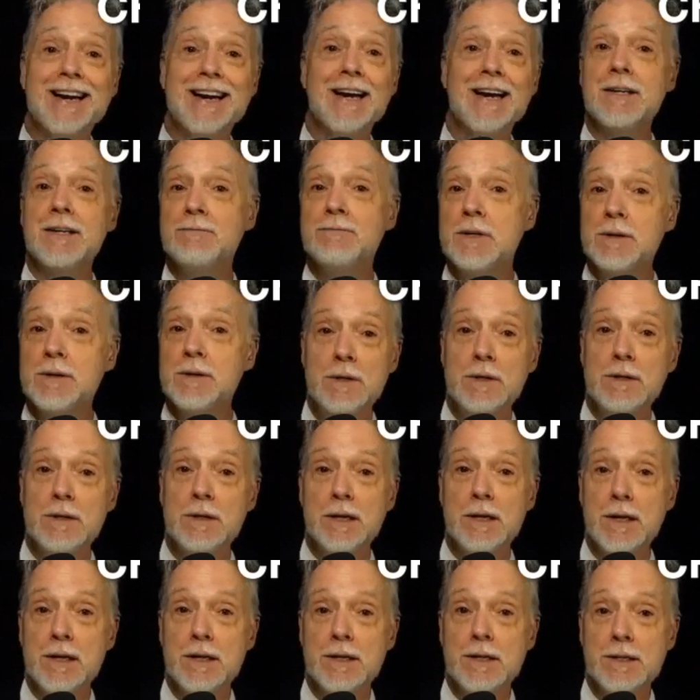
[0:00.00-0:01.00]
kind of
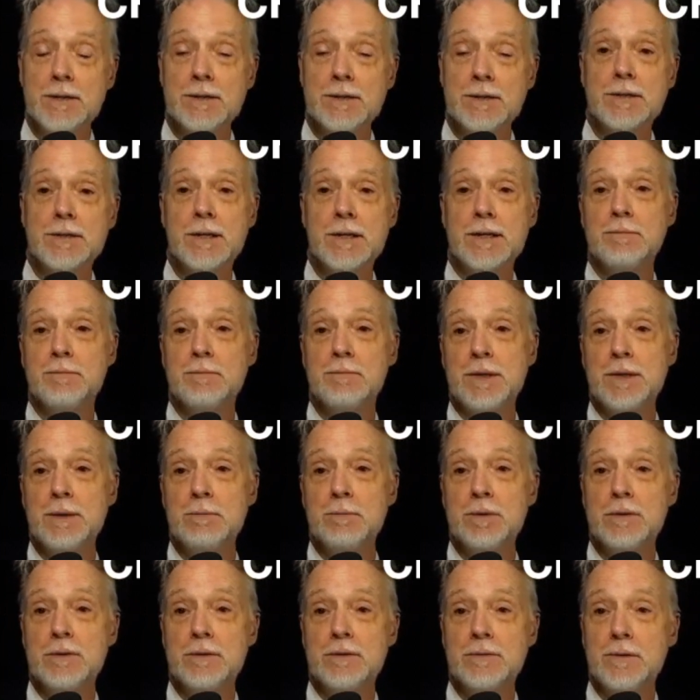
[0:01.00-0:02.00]
communications that
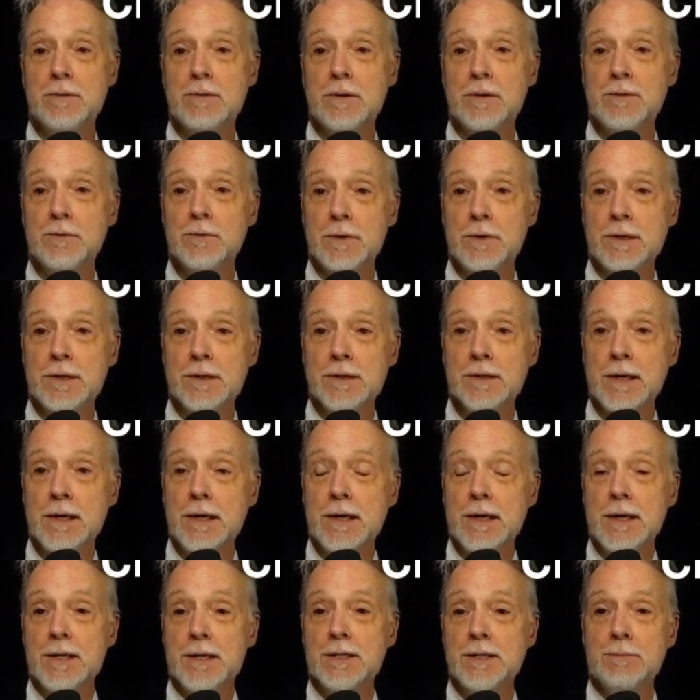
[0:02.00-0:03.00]
people are involved with.
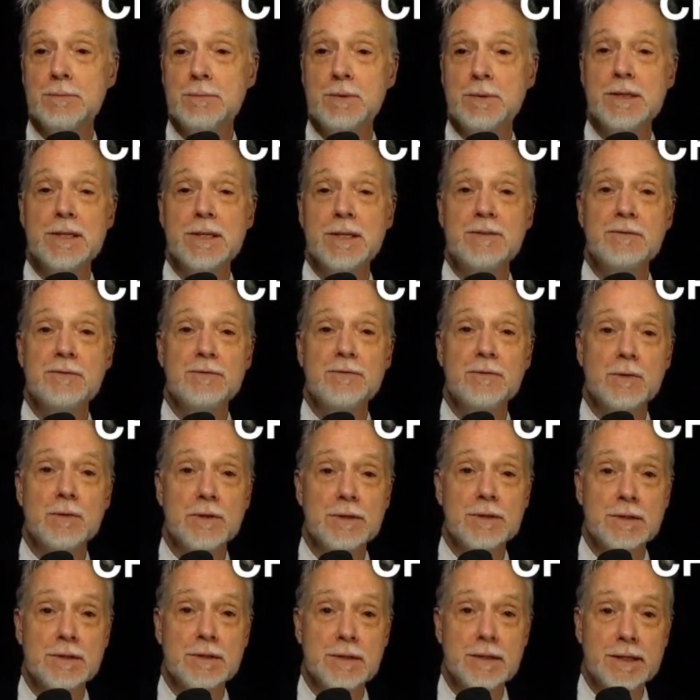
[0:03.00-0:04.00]

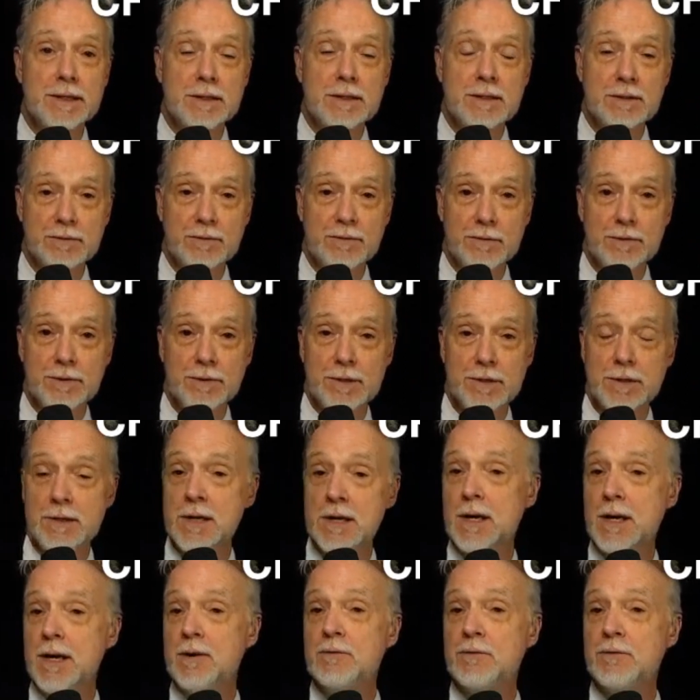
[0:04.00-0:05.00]
GPT-4 is the latest version
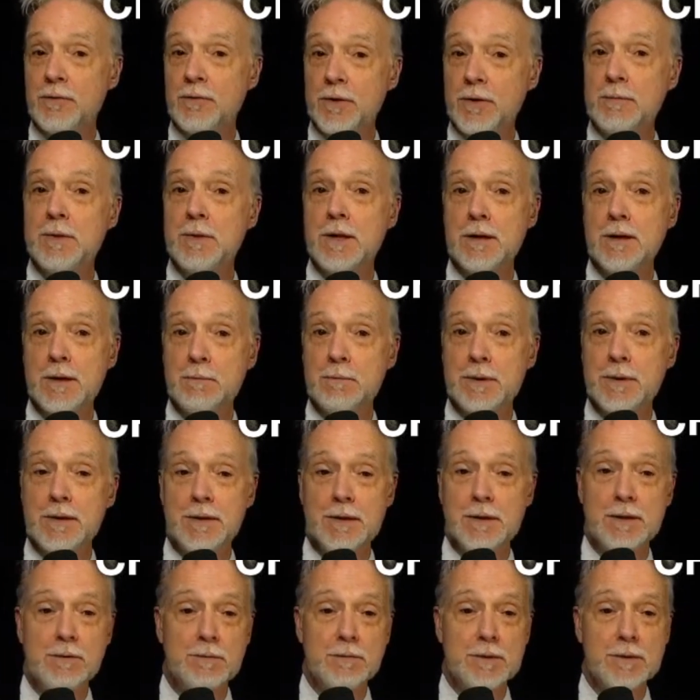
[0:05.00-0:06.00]
from the company
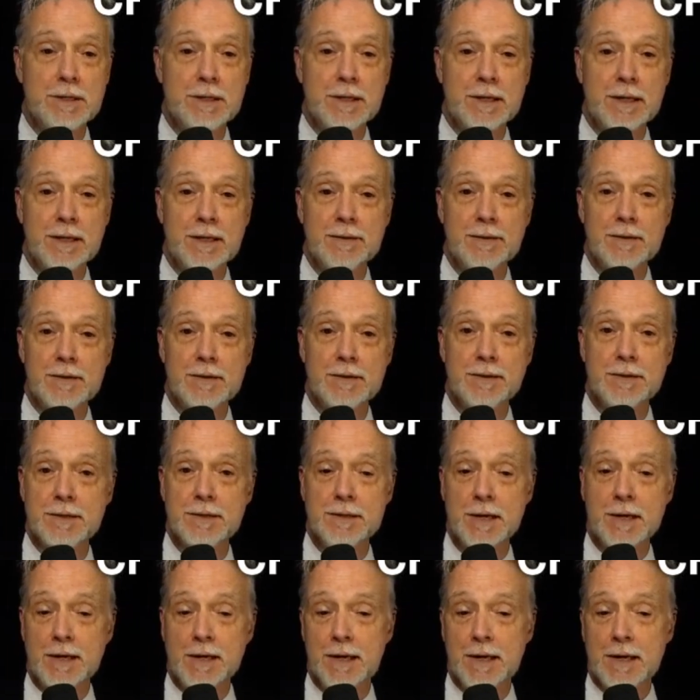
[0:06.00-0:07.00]
that originated
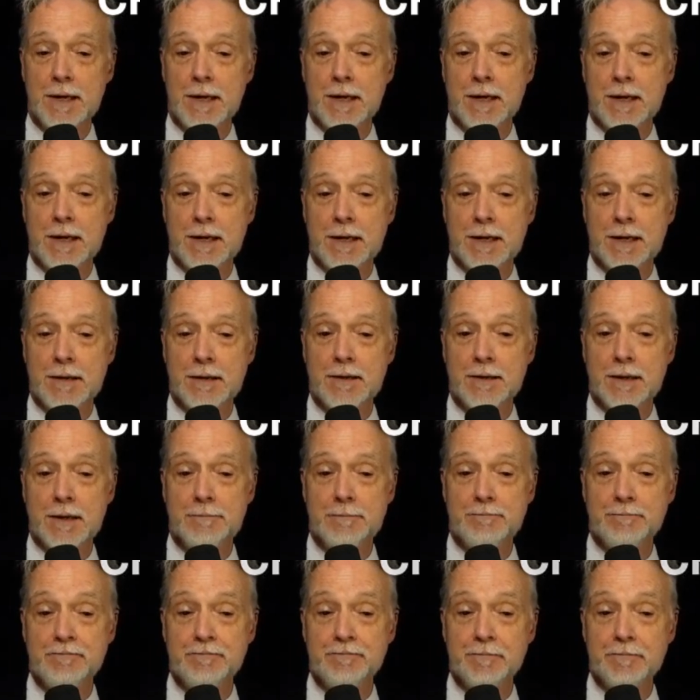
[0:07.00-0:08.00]
this. And
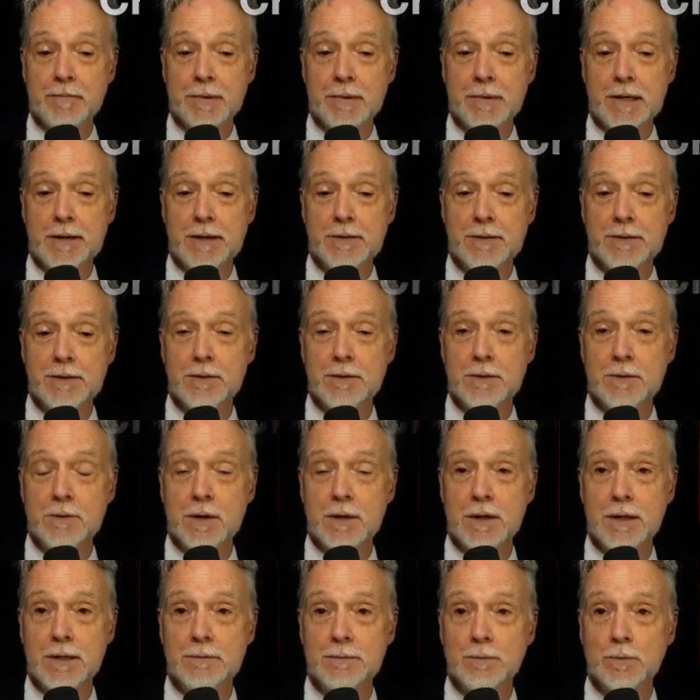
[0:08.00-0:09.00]
um, as to
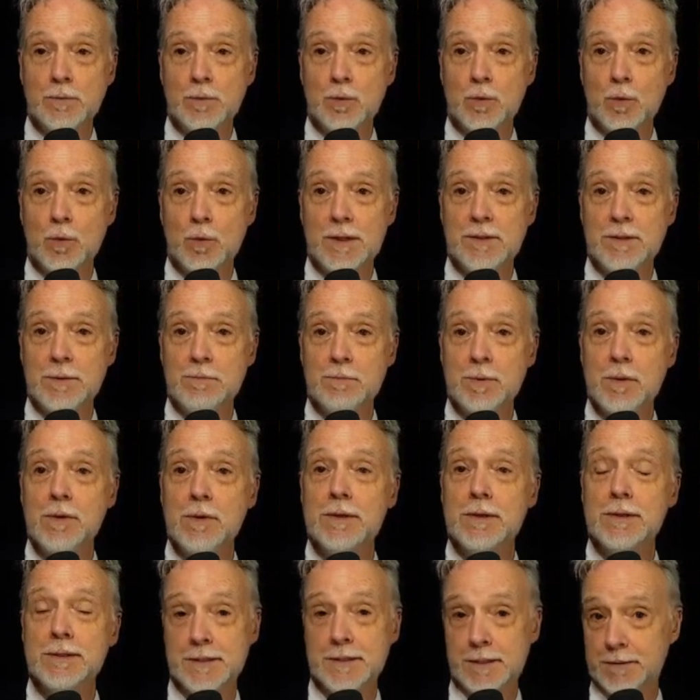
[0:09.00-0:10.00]
um, what's
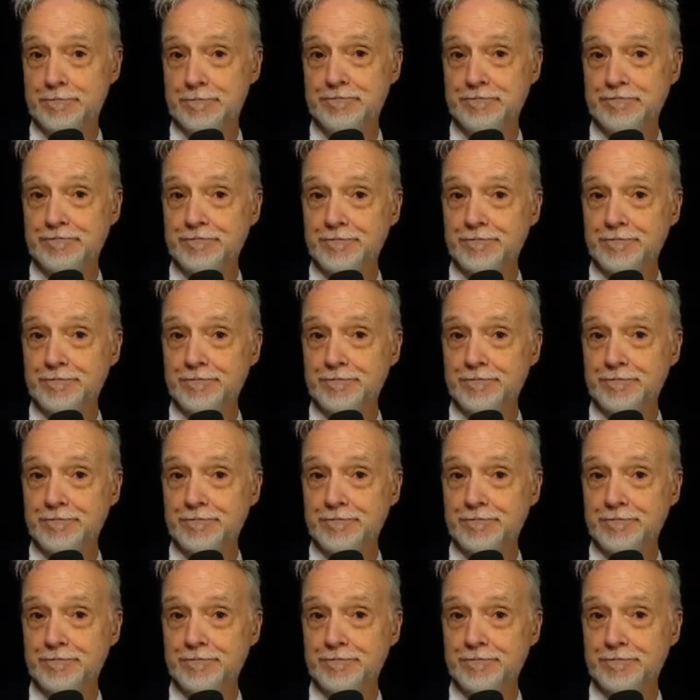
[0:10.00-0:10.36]
important